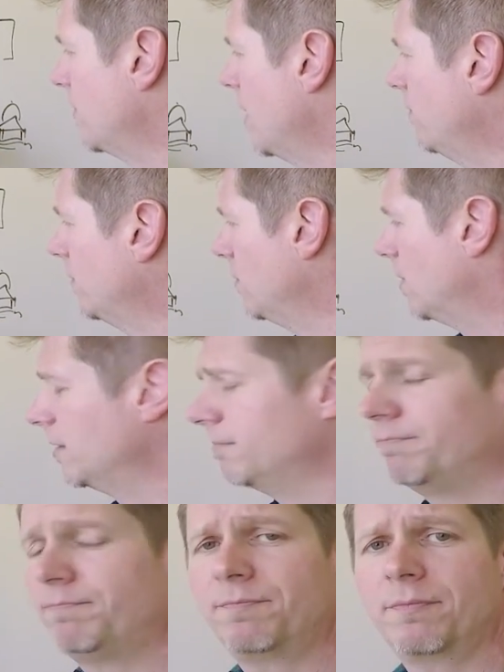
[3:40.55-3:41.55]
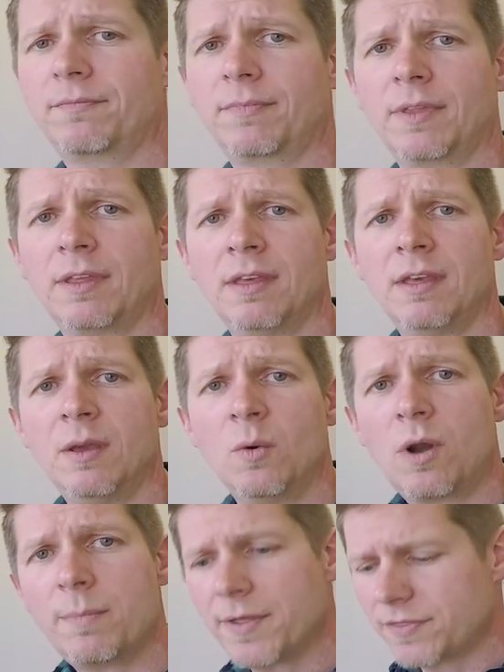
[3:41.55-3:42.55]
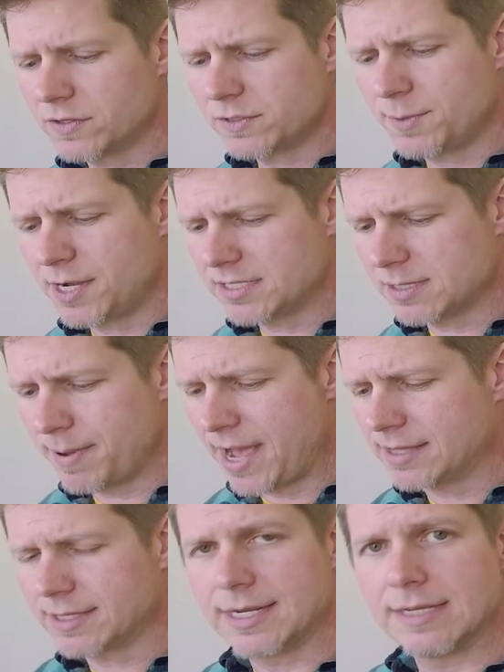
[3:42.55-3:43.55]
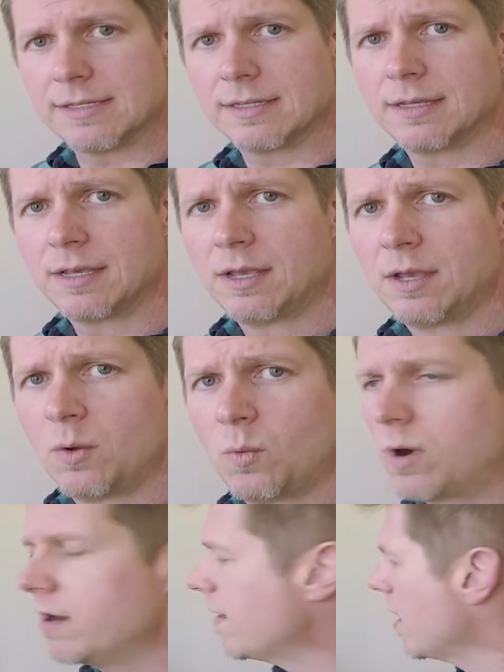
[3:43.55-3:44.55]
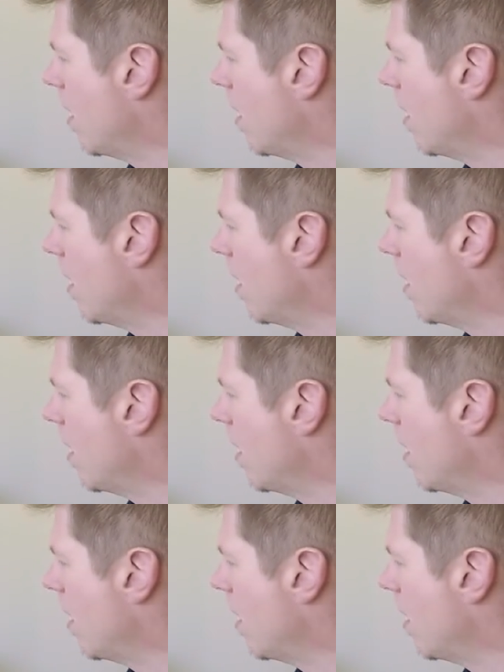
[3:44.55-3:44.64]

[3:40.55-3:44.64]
for everyone? What about those municipalities? Where are they